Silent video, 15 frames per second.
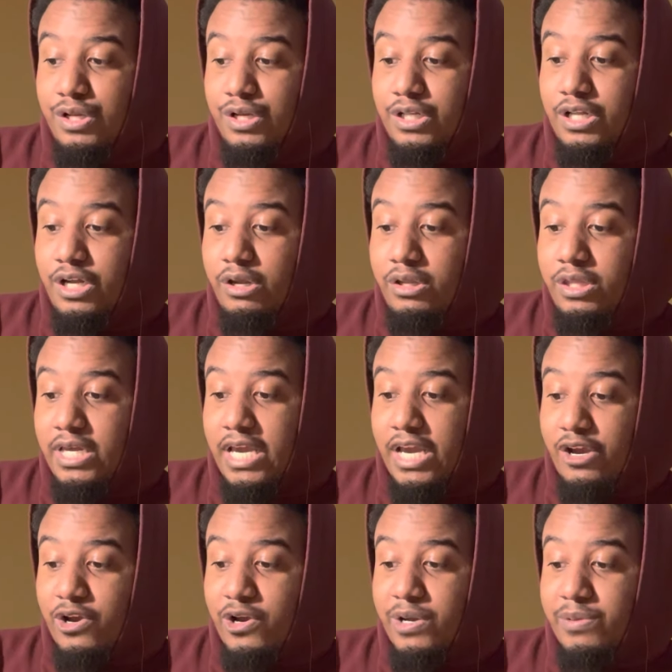Clear the
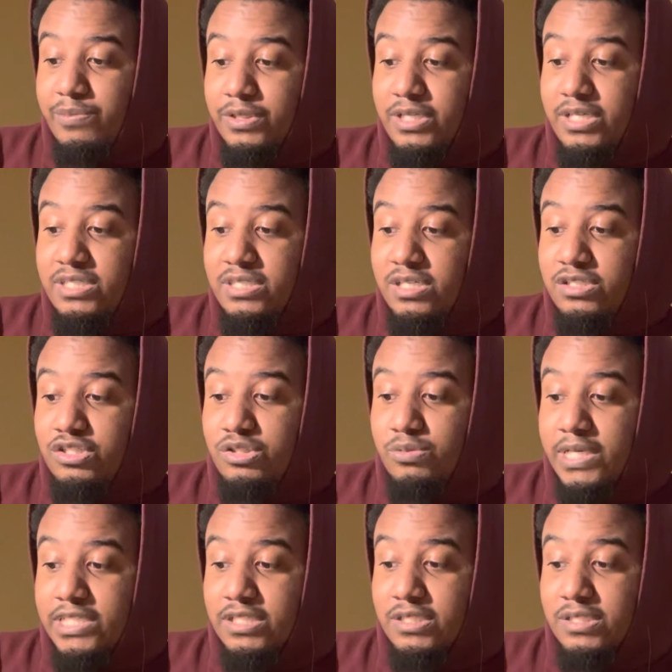air and release
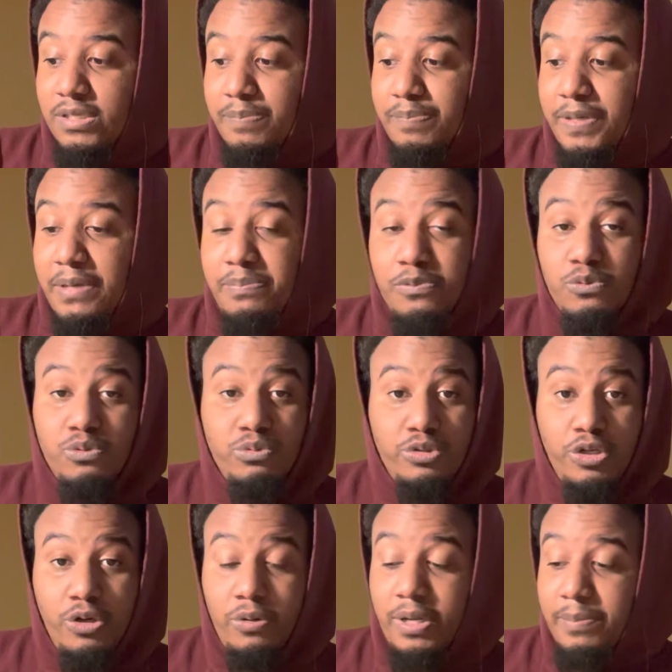situations and people who
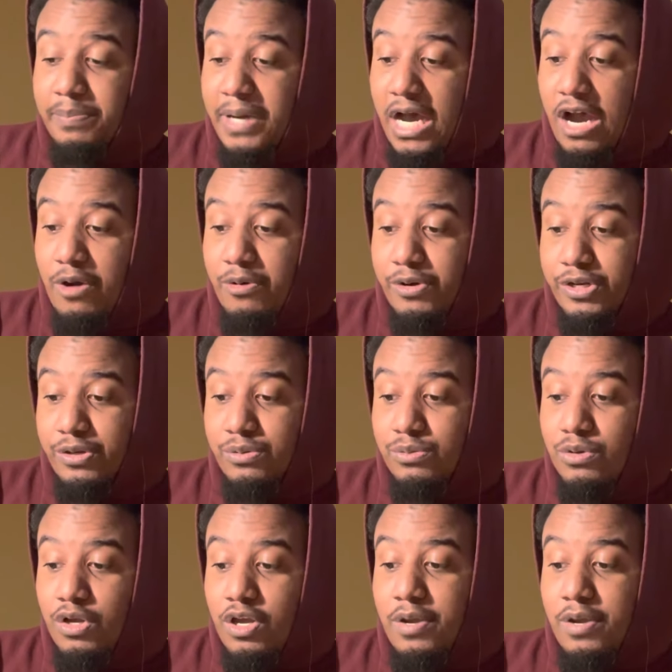don't empower you.